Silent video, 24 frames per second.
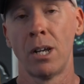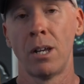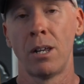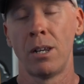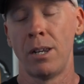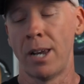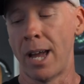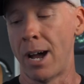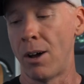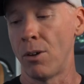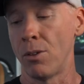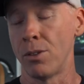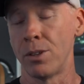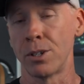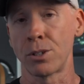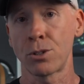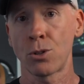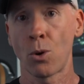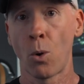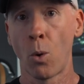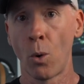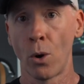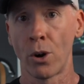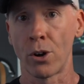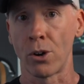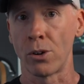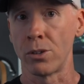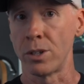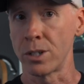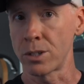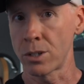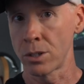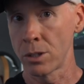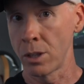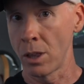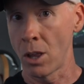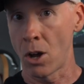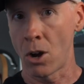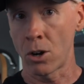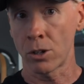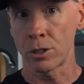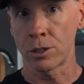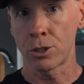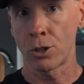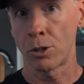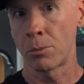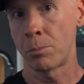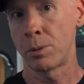Now, this quarter, this is
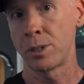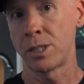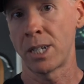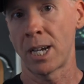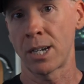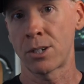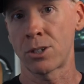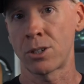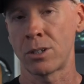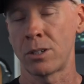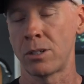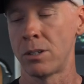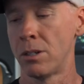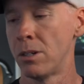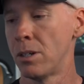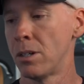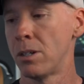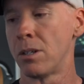longer term protection,